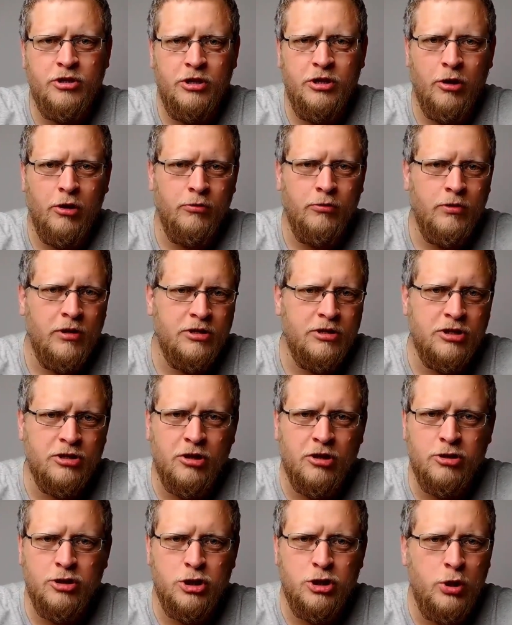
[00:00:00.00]
You know, it's
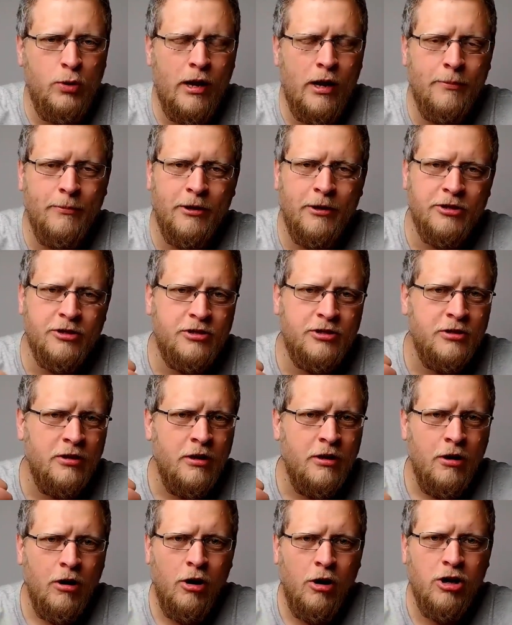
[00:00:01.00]
just those two elements:
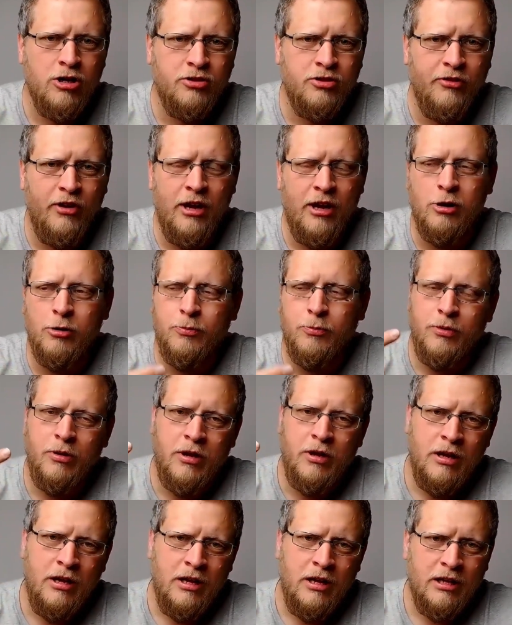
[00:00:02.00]
ask for help,
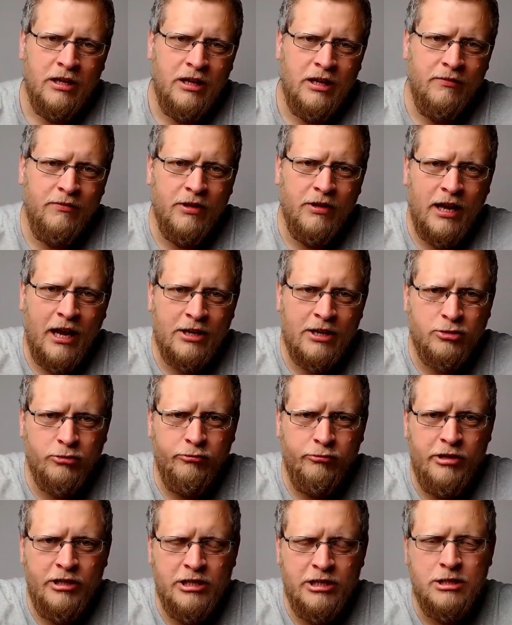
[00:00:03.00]
give the
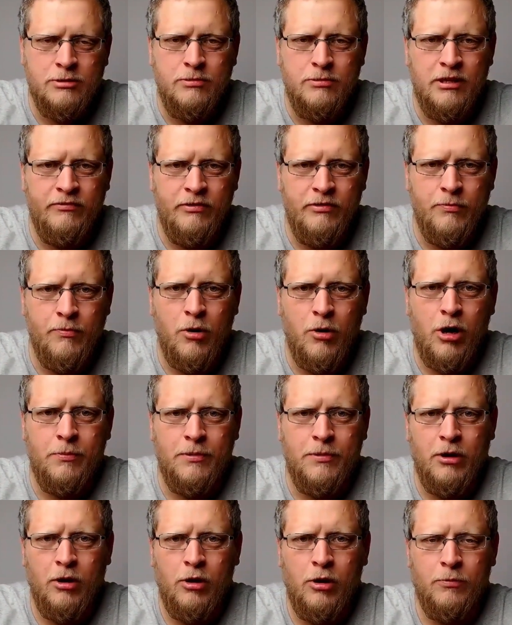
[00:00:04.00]
council reason to believe you might
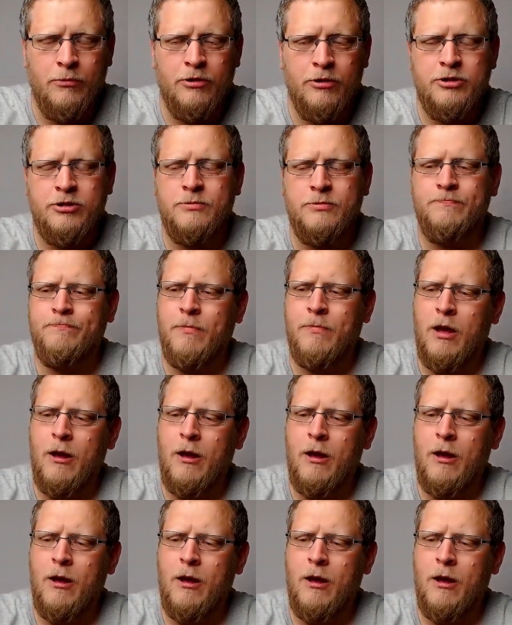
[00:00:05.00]
be homeless.